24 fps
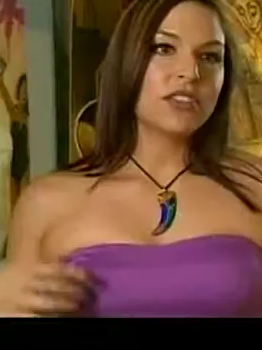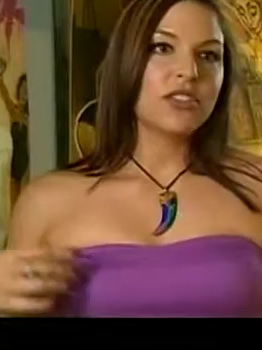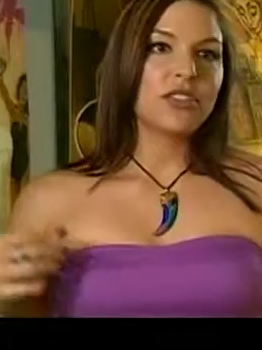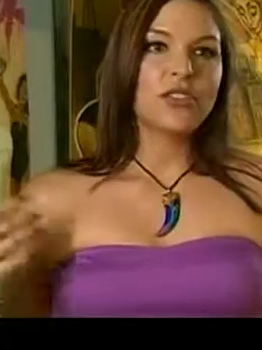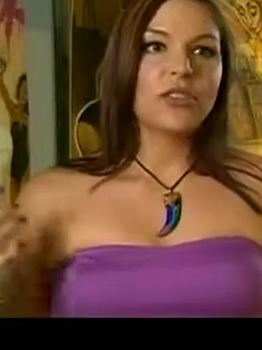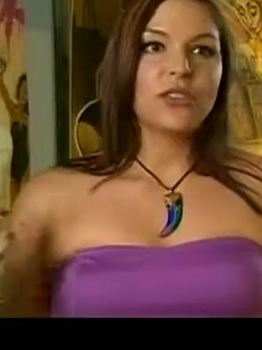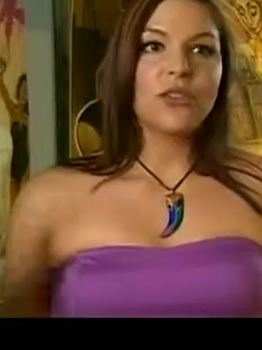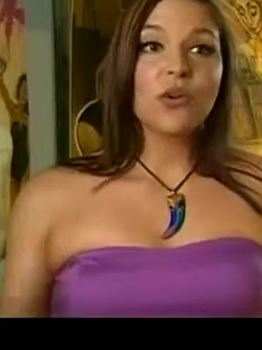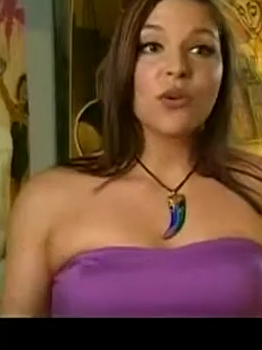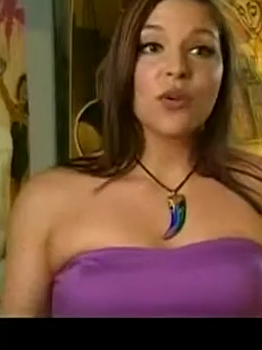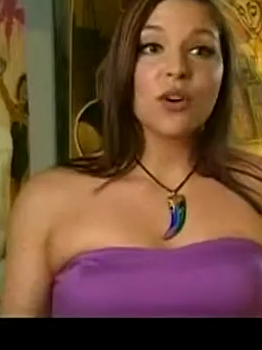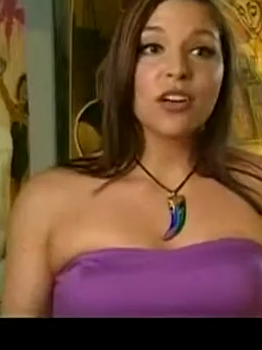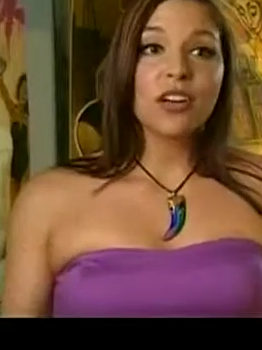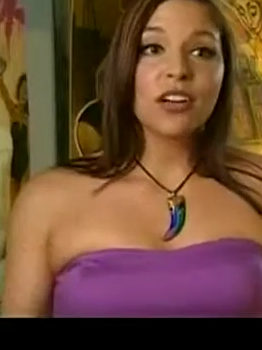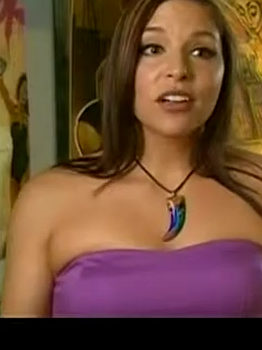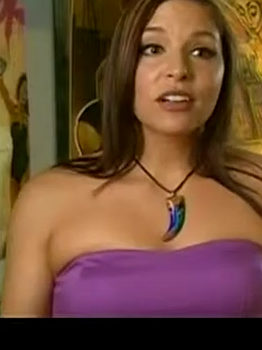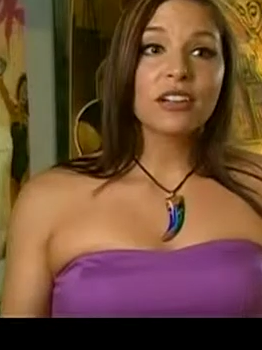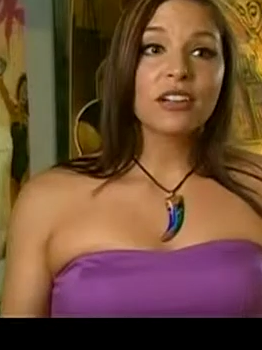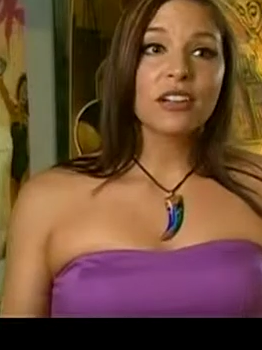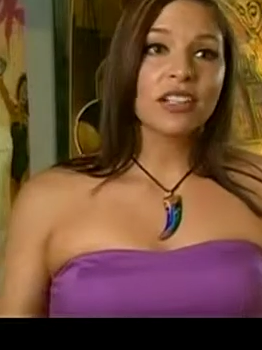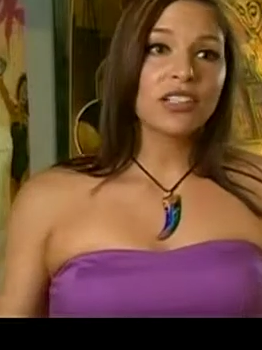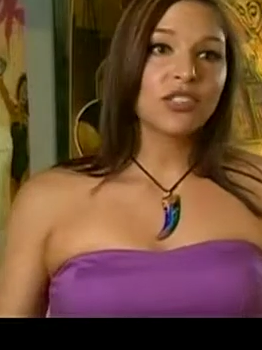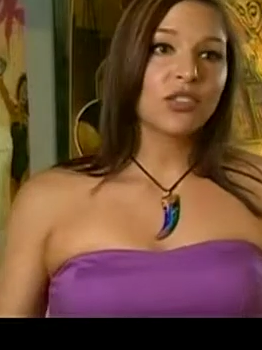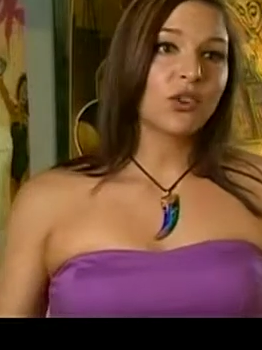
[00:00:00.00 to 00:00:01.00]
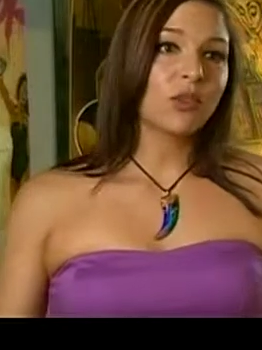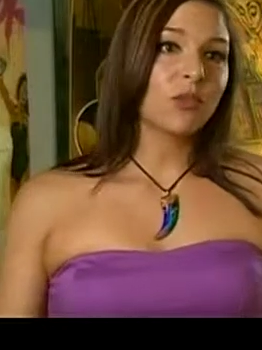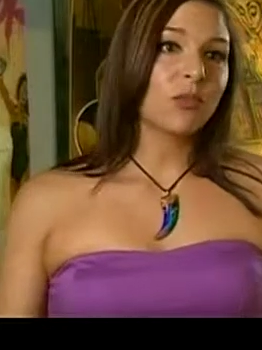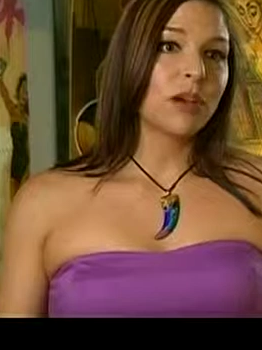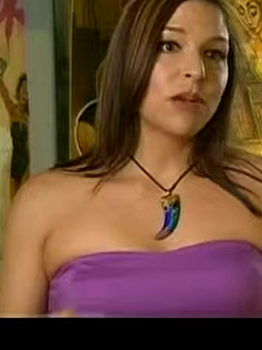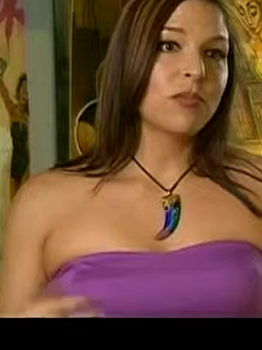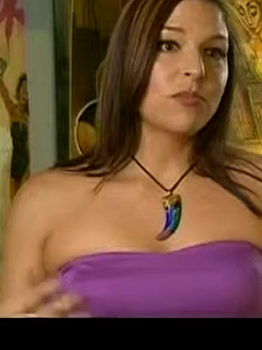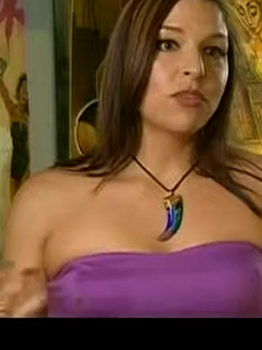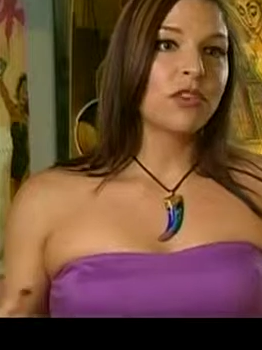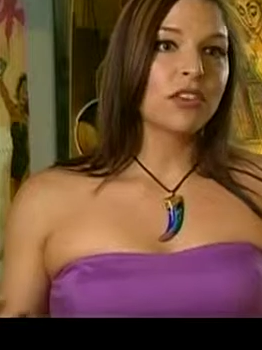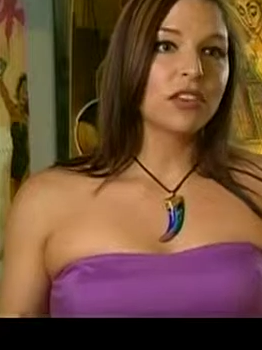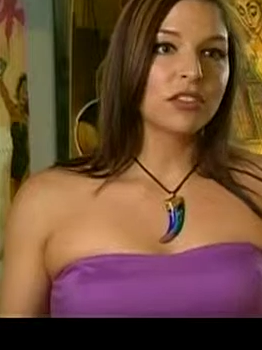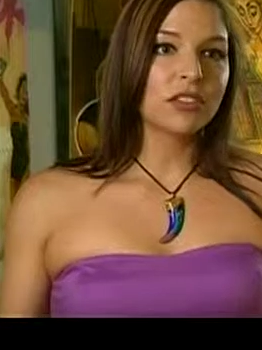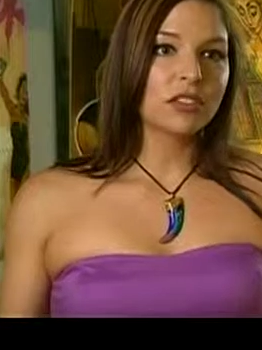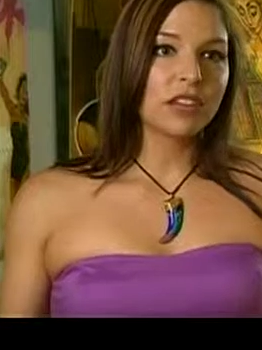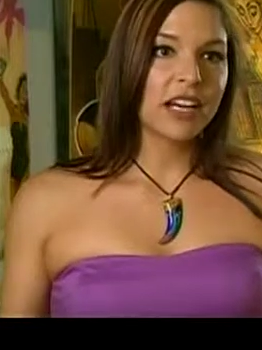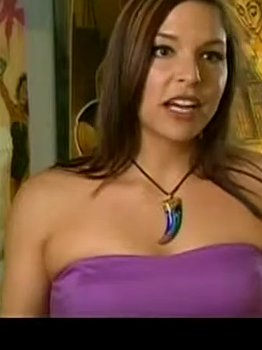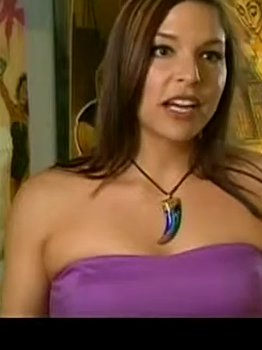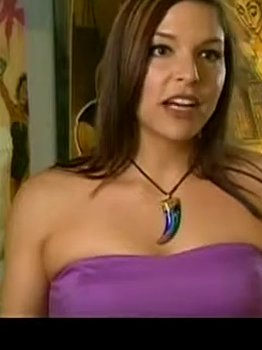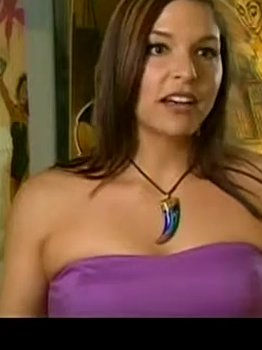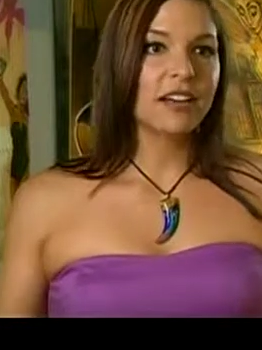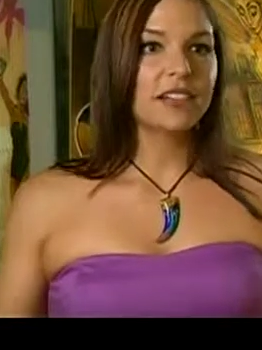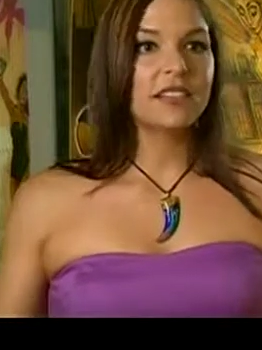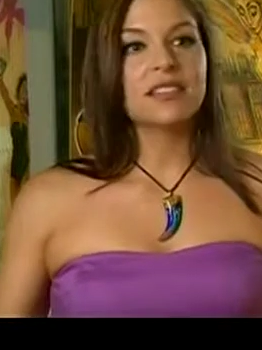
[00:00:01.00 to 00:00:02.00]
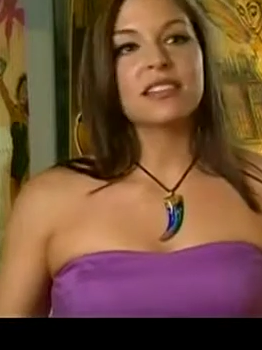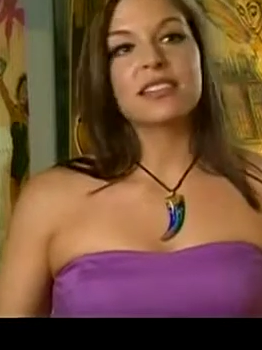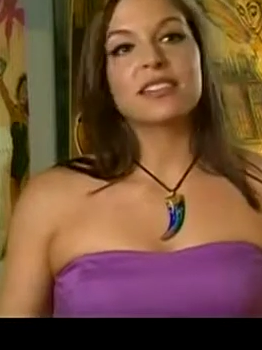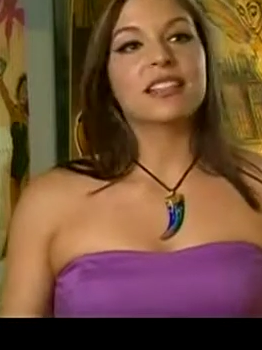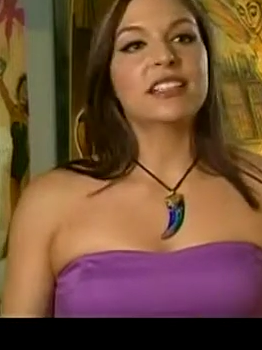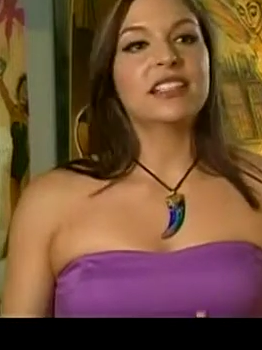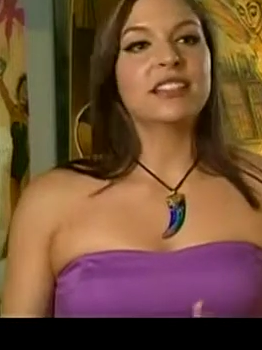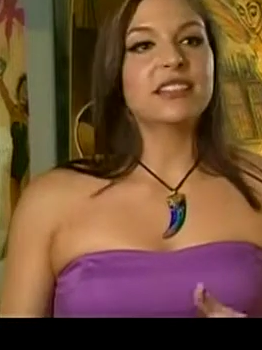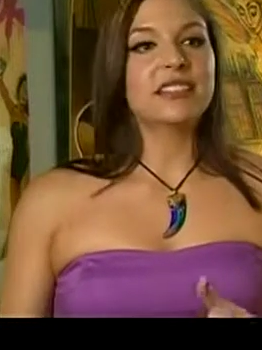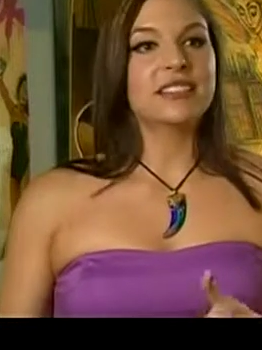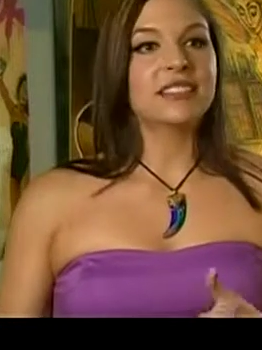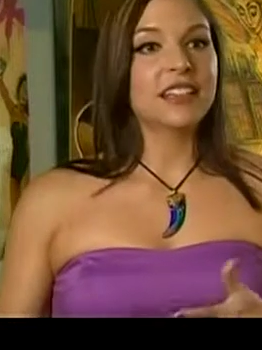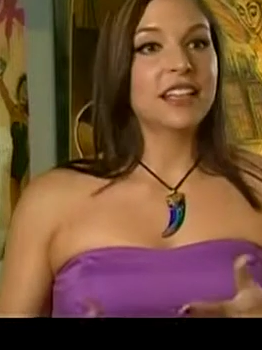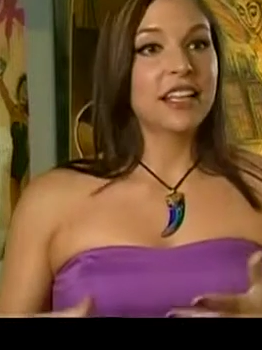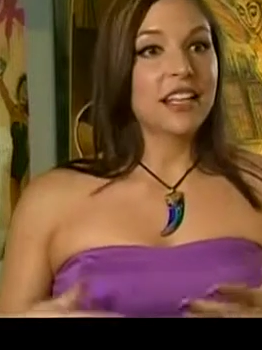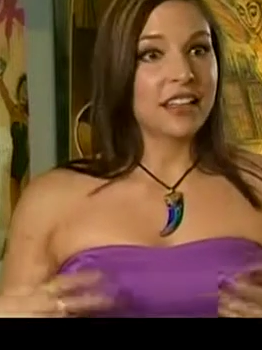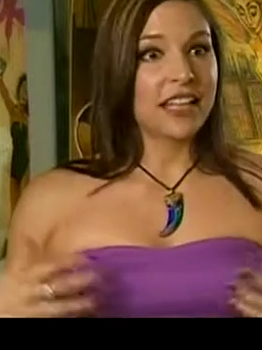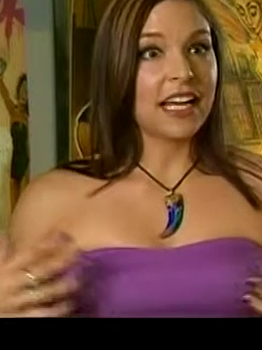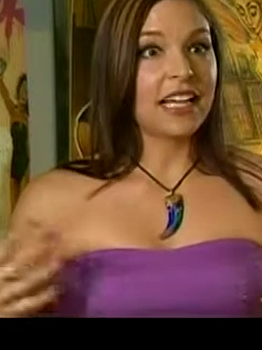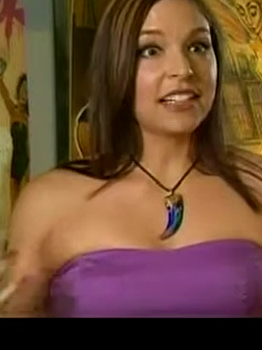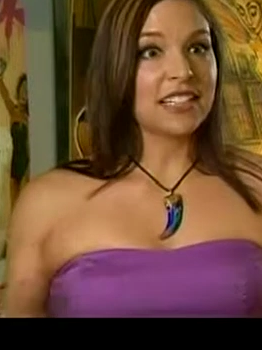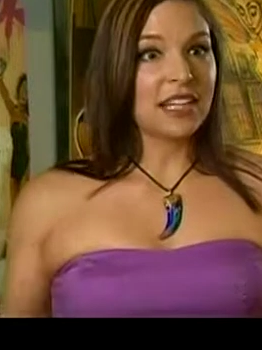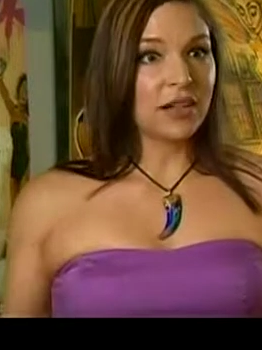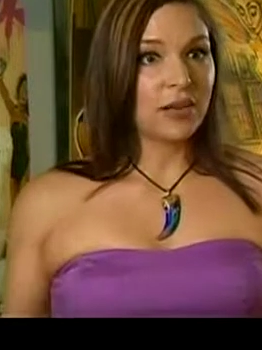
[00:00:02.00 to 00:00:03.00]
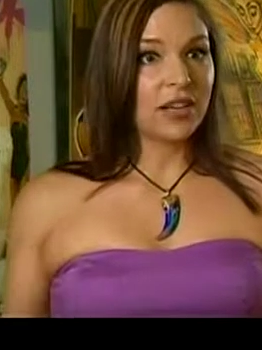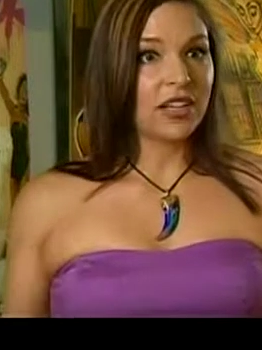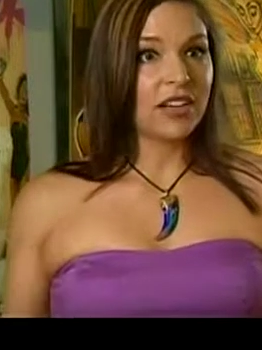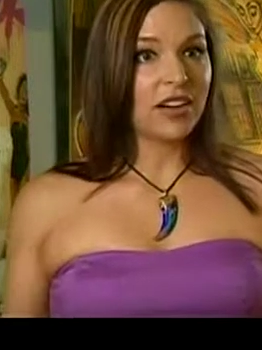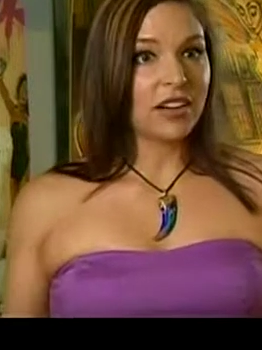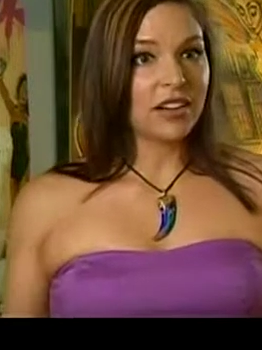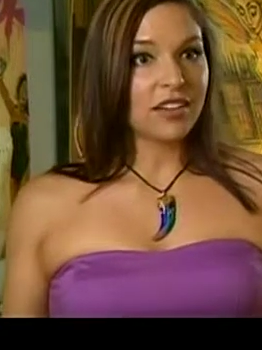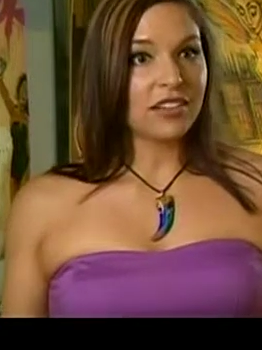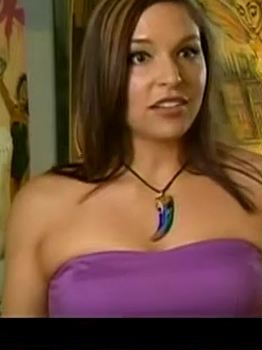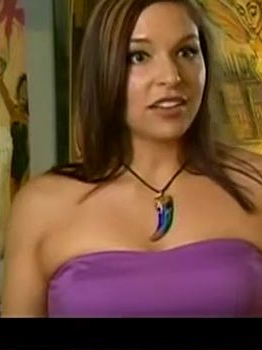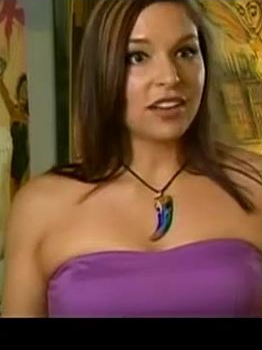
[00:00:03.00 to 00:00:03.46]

I went to New York, I showed my book around, and that's how I